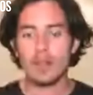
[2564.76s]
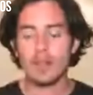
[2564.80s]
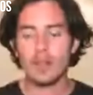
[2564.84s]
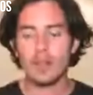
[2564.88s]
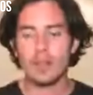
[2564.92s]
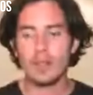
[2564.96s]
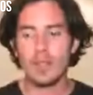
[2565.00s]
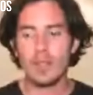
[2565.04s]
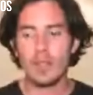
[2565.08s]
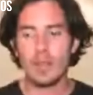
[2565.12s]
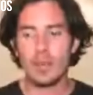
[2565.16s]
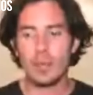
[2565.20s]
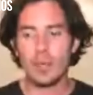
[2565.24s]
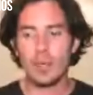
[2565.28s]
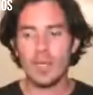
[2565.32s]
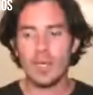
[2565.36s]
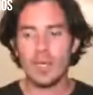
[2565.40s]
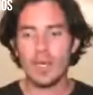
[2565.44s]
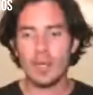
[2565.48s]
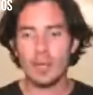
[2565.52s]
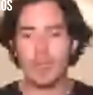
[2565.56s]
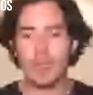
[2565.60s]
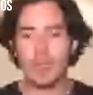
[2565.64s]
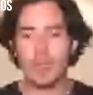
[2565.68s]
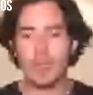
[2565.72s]
So
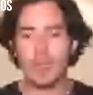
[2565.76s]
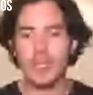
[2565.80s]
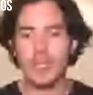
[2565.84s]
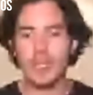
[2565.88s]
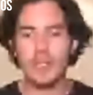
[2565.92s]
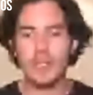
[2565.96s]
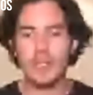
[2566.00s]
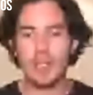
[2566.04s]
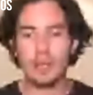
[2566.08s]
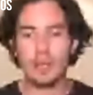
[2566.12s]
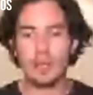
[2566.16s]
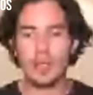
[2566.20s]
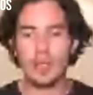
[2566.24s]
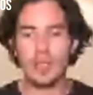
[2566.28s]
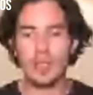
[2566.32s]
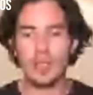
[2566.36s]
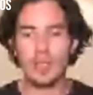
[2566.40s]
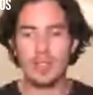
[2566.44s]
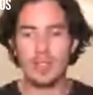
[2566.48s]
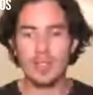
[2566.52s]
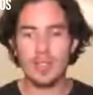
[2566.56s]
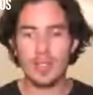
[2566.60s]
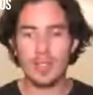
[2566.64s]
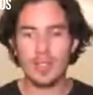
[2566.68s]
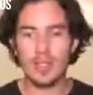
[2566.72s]
what he said
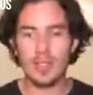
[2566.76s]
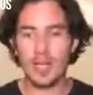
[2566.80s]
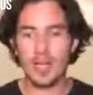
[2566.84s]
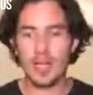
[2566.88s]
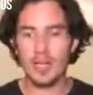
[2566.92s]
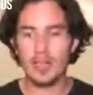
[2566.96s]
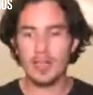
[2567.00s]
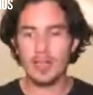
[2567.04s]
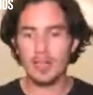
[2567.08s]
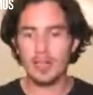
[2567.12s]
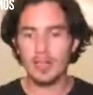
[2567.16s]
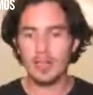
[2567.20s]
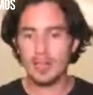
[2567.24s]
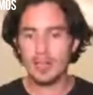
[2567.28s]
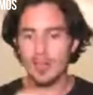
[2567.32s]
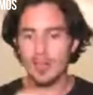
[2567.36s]
was that